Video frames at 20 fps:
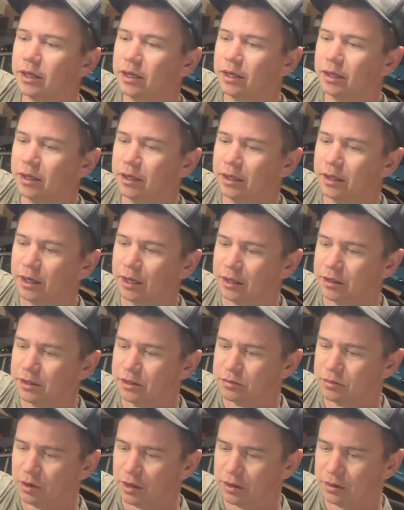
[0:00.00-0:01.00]
I got
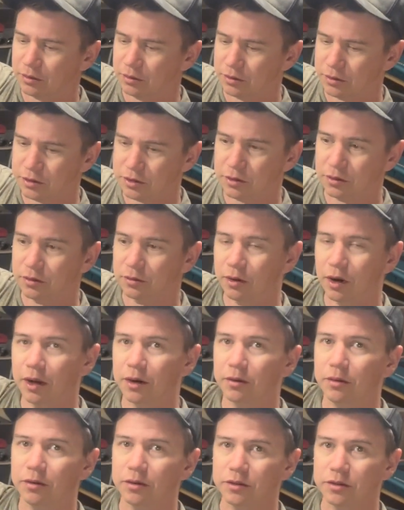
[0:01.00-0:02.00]
these rod holders. So the rod
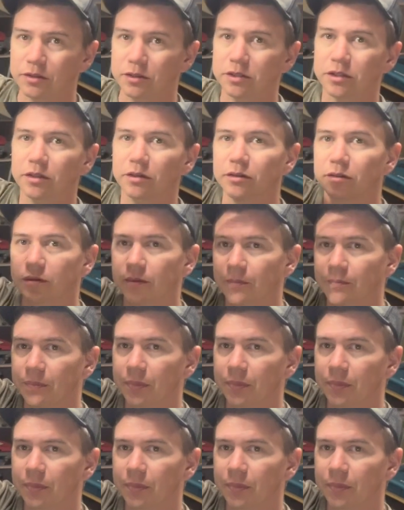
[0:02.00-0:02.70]
holders are still